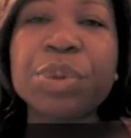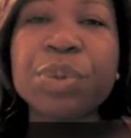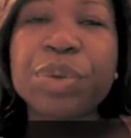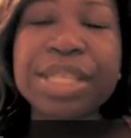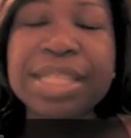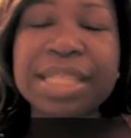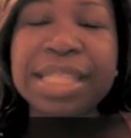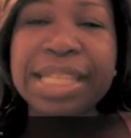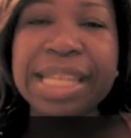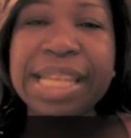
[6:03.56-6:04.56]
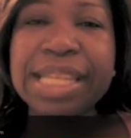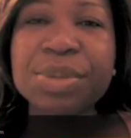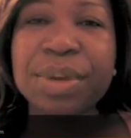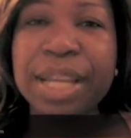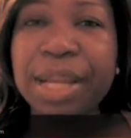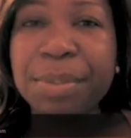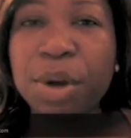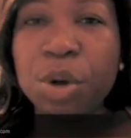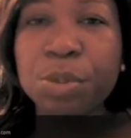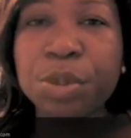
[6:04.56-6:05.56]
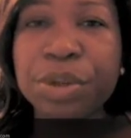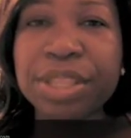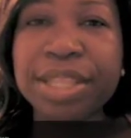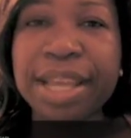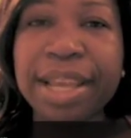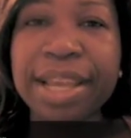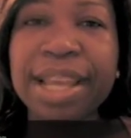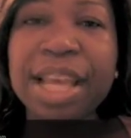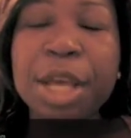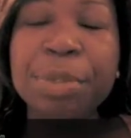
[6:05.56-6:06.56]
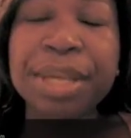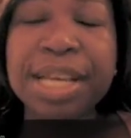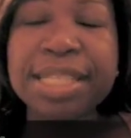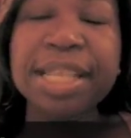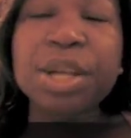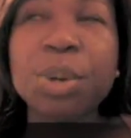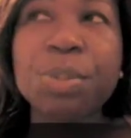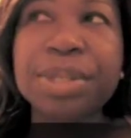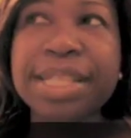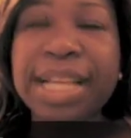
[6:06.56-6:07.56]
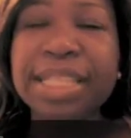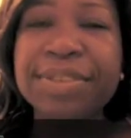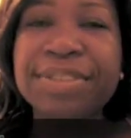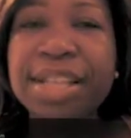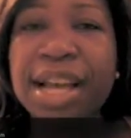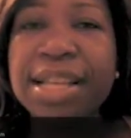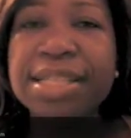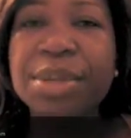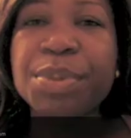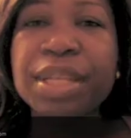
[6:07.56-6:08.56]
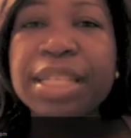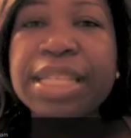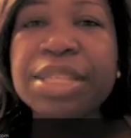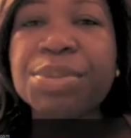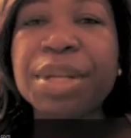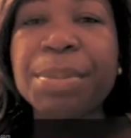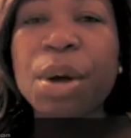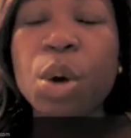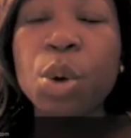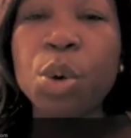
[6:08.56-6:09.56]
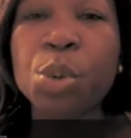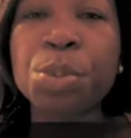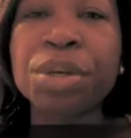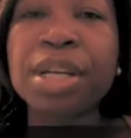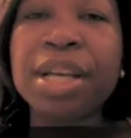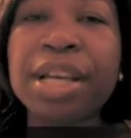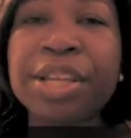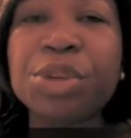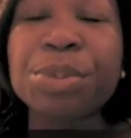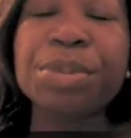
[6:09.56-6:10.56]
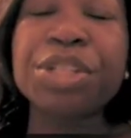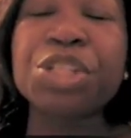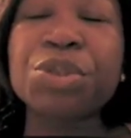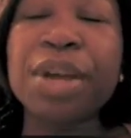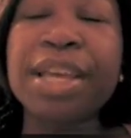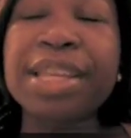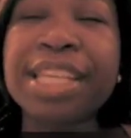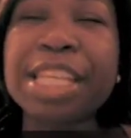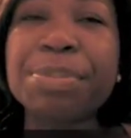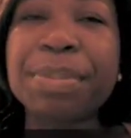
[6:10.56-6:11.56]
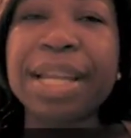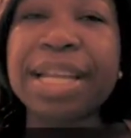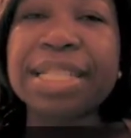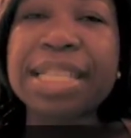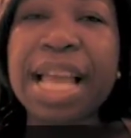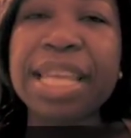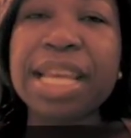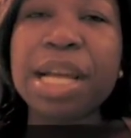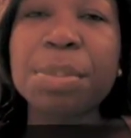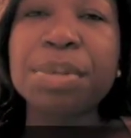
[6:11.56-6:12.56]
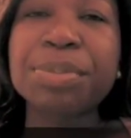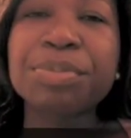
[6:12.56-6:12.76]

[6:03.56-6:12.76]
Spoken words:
doing recently is when I come home during the day, because I don't protective style, I said, well, at least when I'm home, you know, I'm going to try to keep my hair tied up.